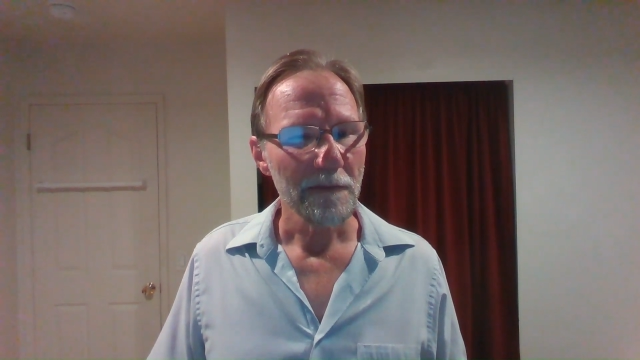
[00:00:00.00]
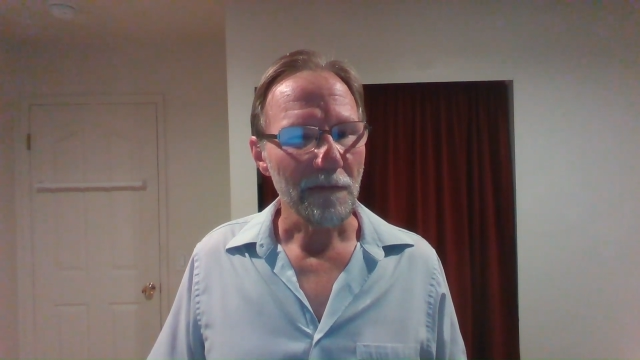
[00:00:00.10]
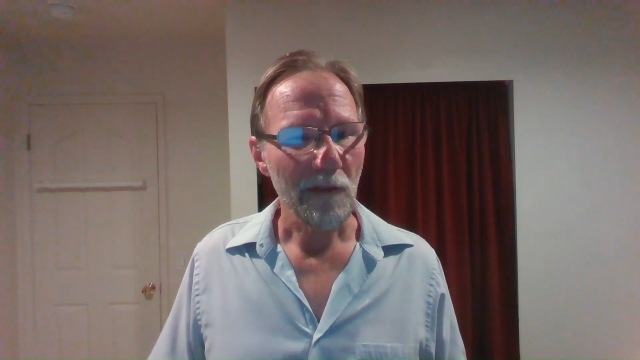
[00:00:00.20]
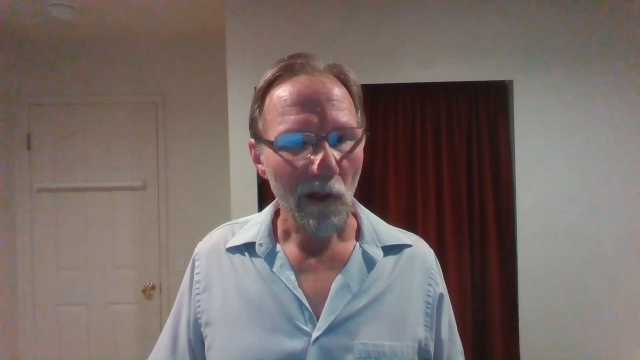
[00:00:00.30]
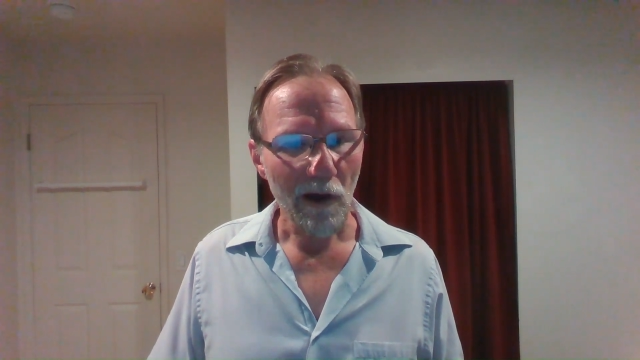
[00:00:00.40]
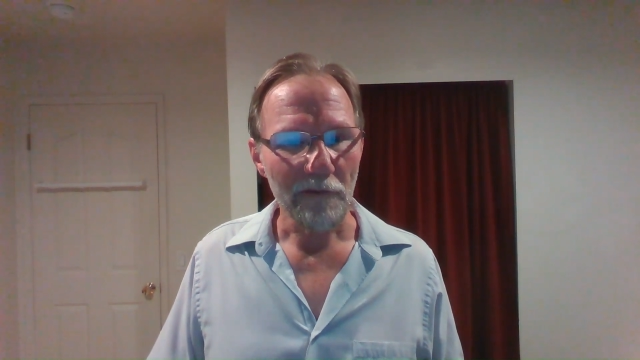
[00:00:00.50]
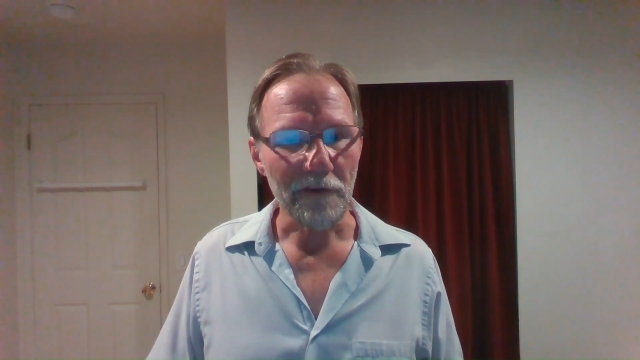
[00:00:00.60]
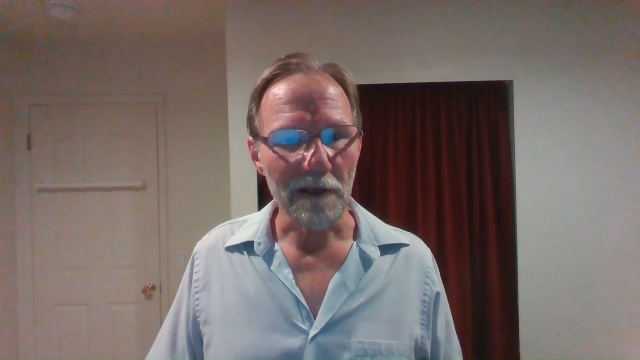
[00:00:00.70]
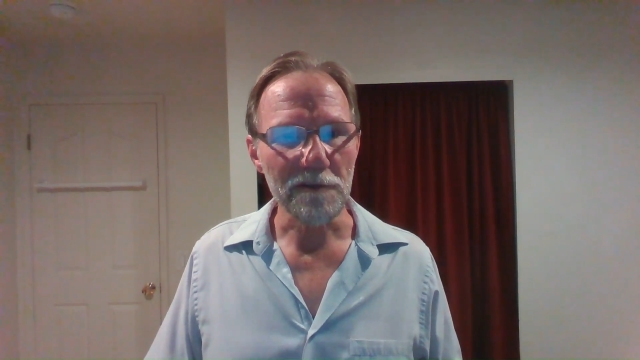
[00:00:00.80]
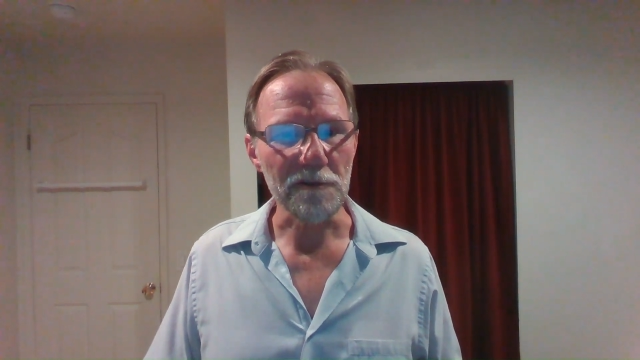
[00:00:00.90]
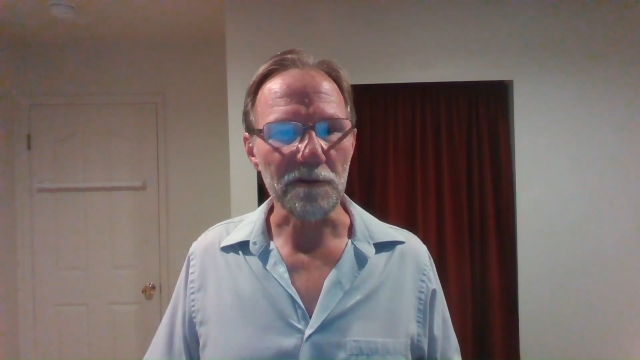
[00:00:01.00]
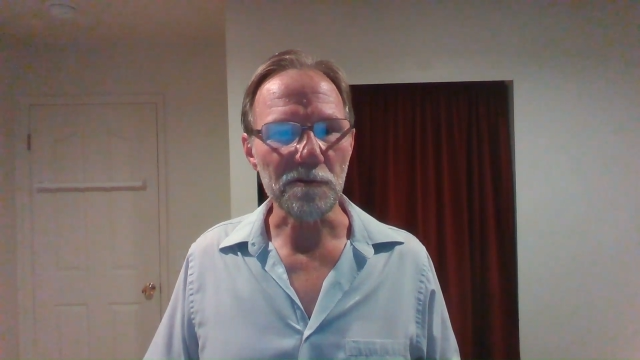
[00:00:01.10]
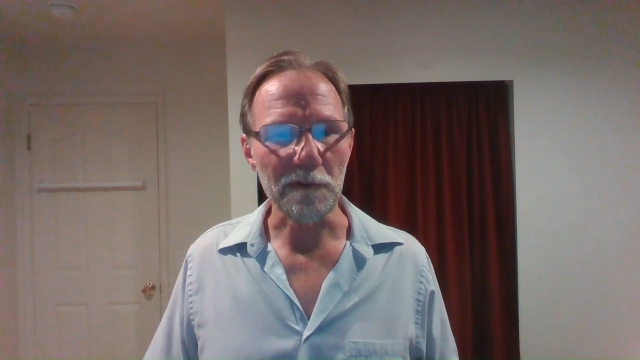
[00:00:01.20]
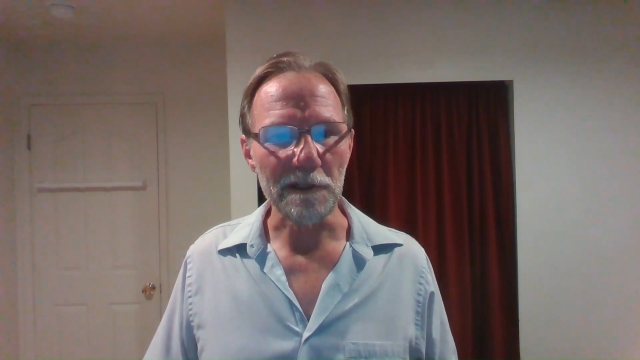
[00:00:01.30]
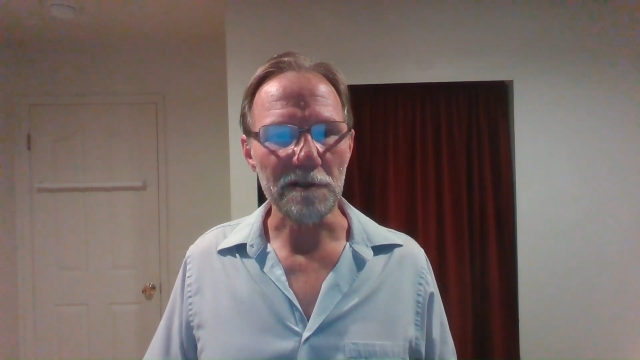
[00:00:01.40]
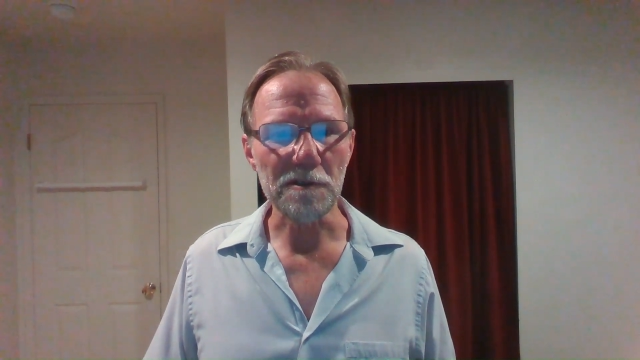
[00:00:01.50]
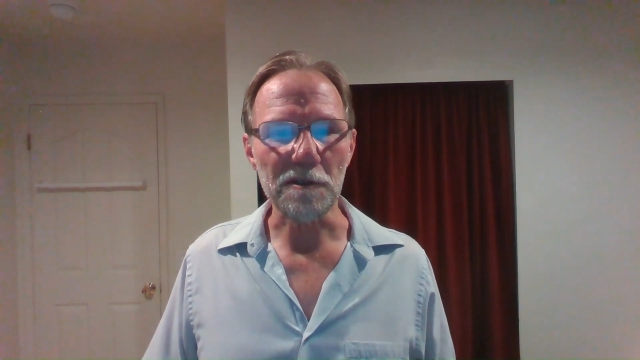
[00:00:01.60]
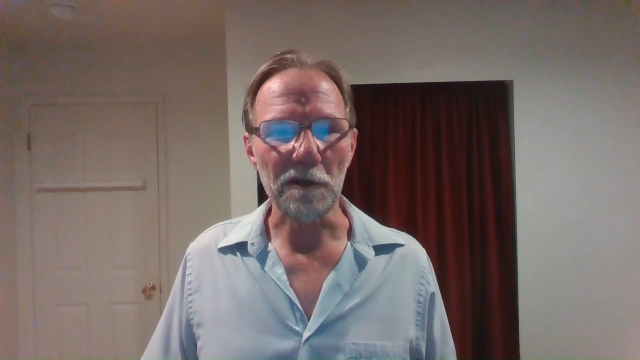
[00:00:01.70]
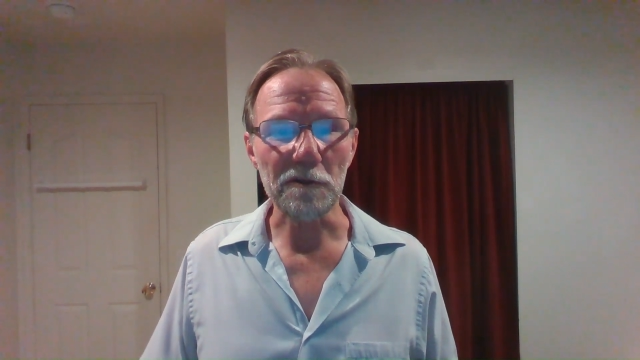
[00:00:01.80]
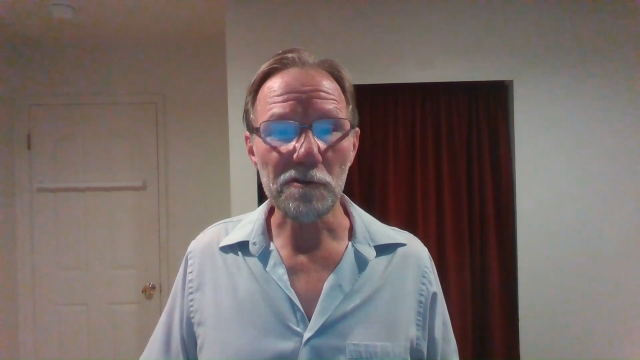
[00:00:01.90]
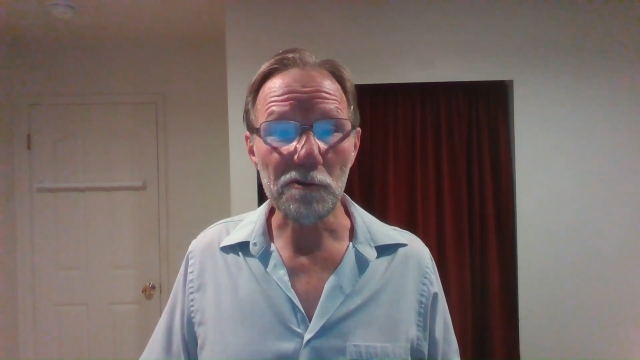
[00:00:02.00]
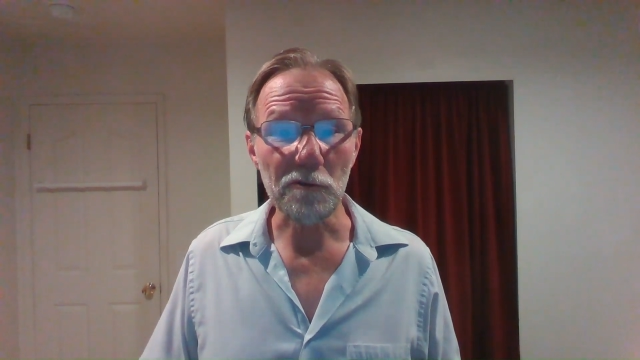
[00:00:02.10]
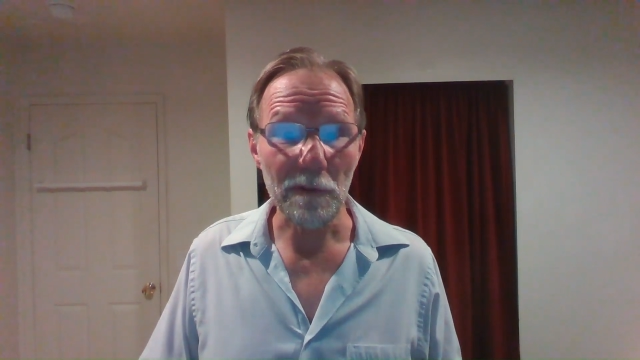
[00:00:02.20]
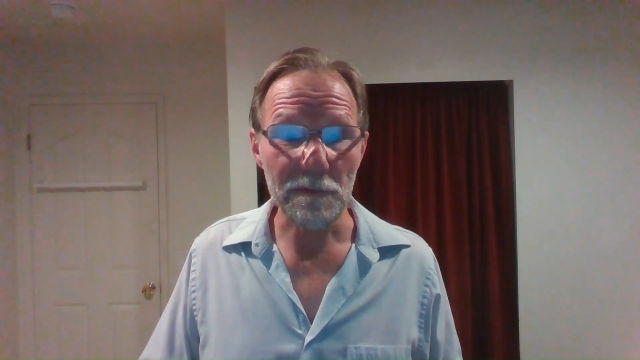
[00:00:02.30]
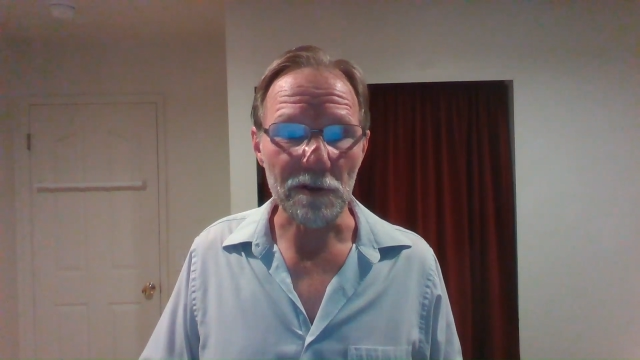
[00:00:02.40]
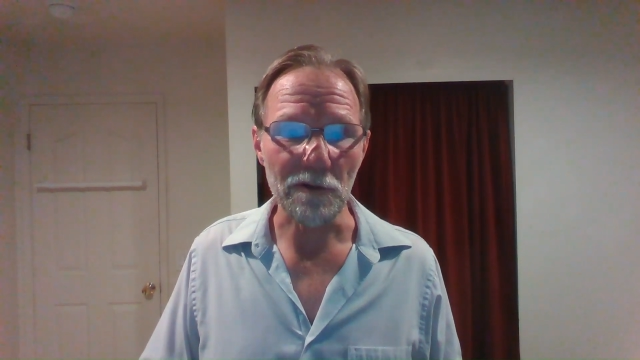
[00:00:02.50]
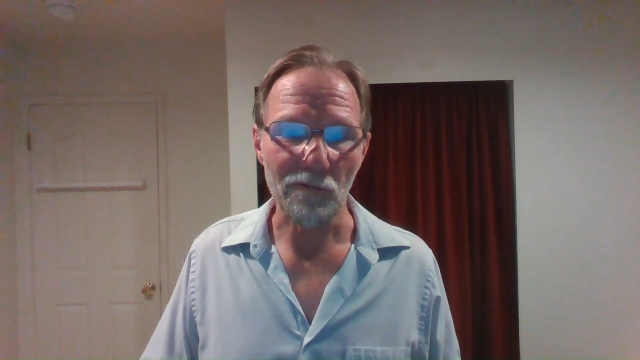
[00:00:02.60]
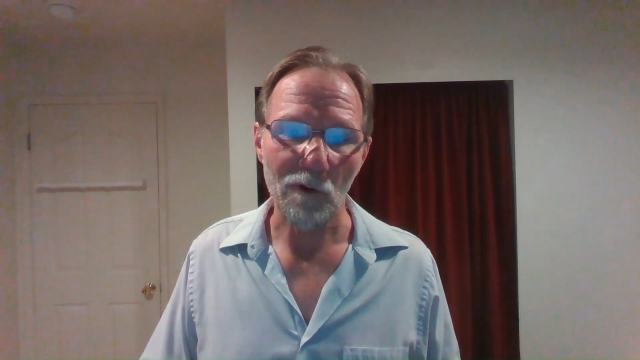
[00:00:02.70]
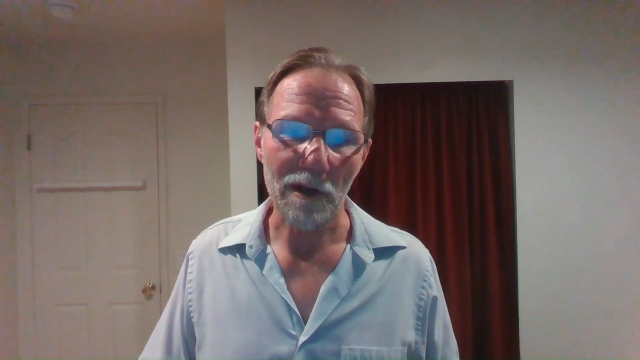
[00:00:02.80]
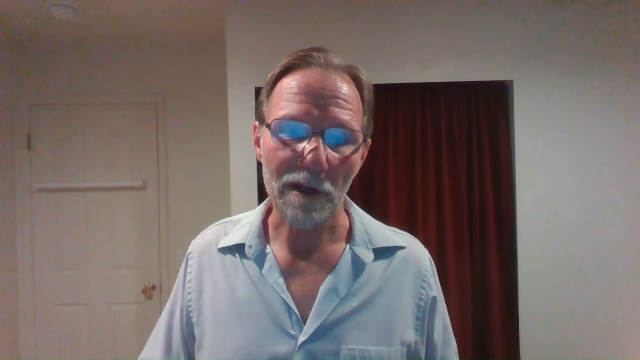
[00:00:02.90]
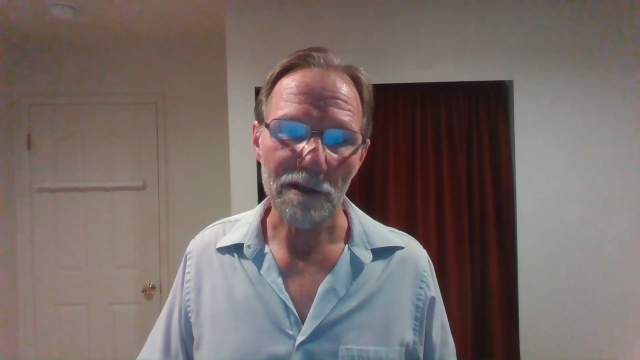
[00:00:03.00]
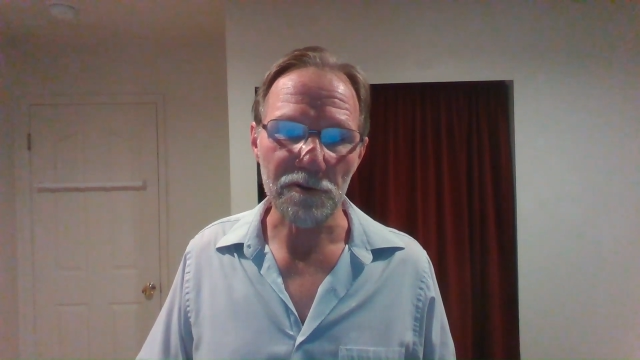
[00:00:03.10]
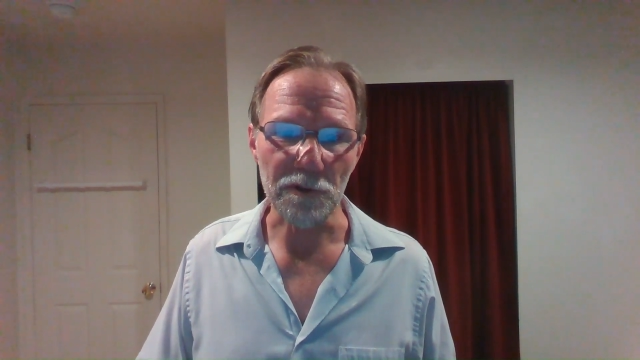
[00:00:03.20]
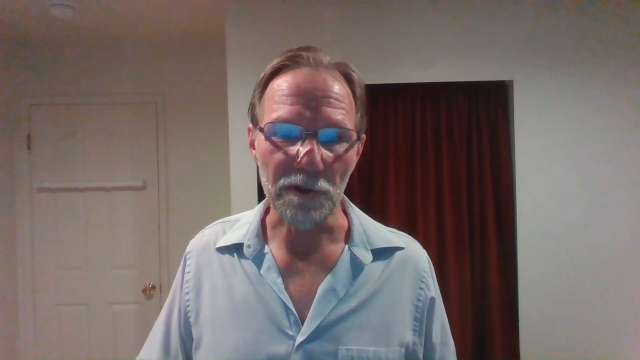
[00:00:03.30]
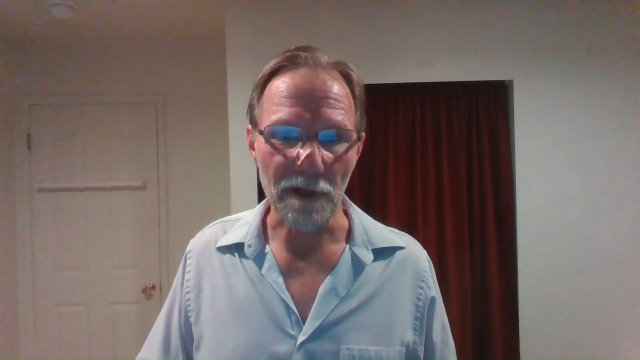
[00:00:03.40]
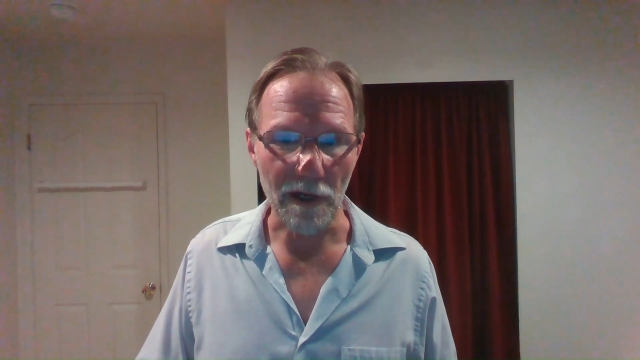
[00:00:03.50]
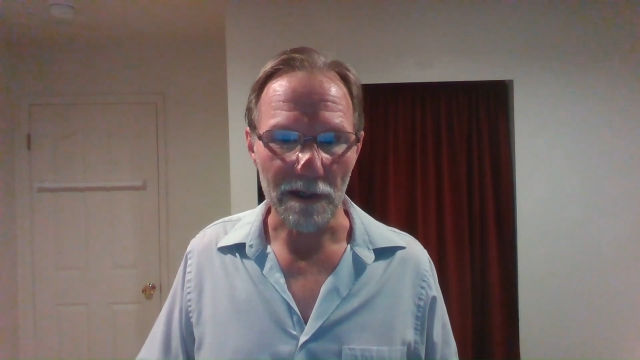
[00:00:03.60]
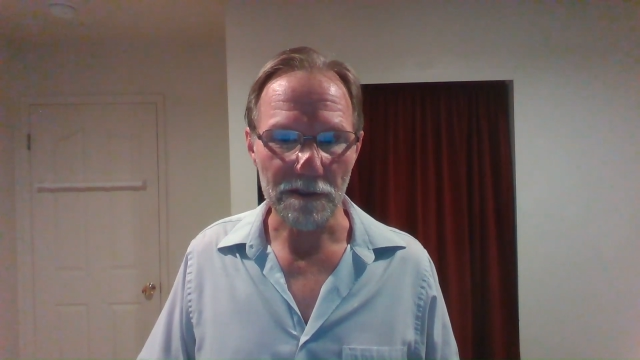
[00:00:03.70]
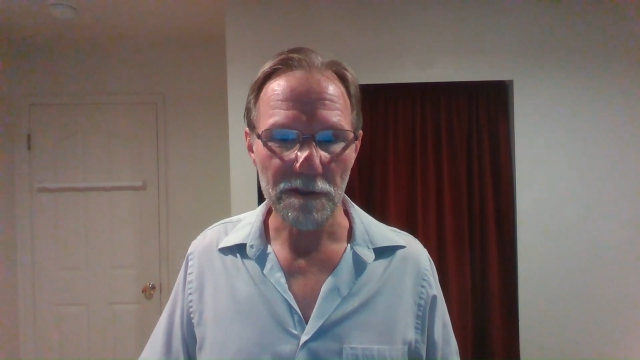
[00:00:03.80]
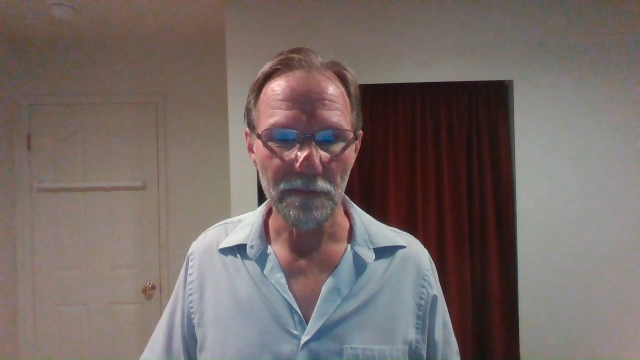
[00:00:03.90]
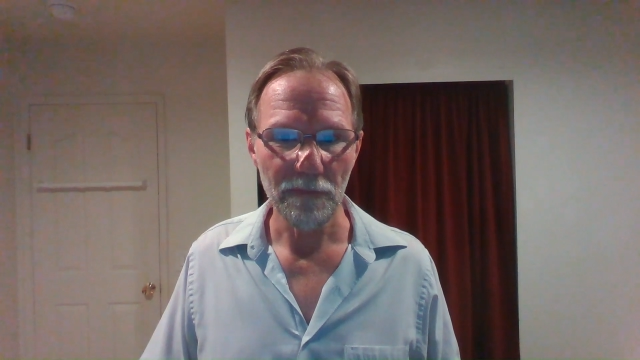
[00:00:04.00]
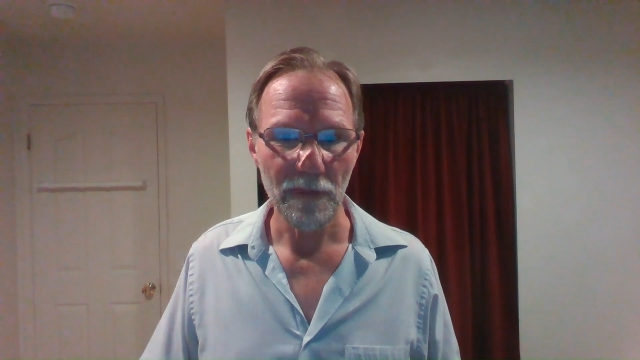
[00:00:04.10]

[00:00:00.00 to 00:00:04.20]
the law of nature is really just a description of what nature does.